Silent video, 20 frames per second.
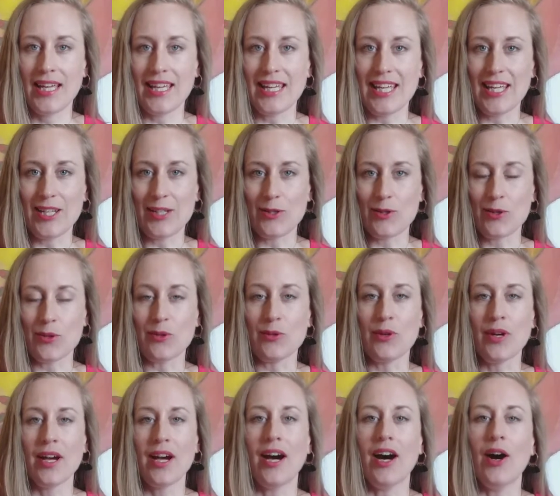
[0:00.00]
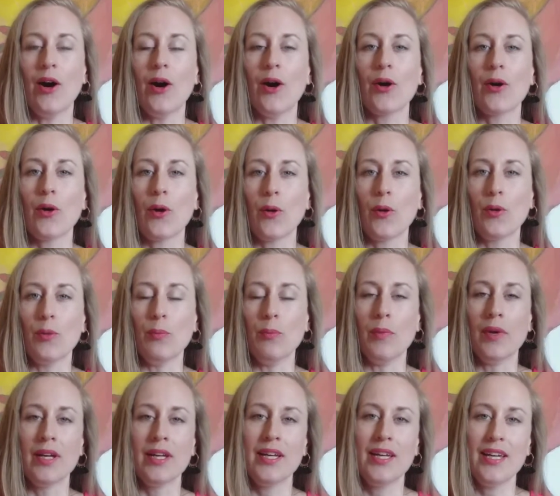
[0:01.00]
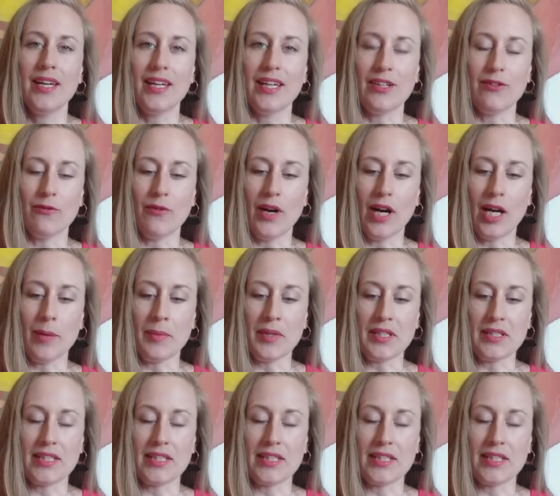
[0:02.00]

into our home environment.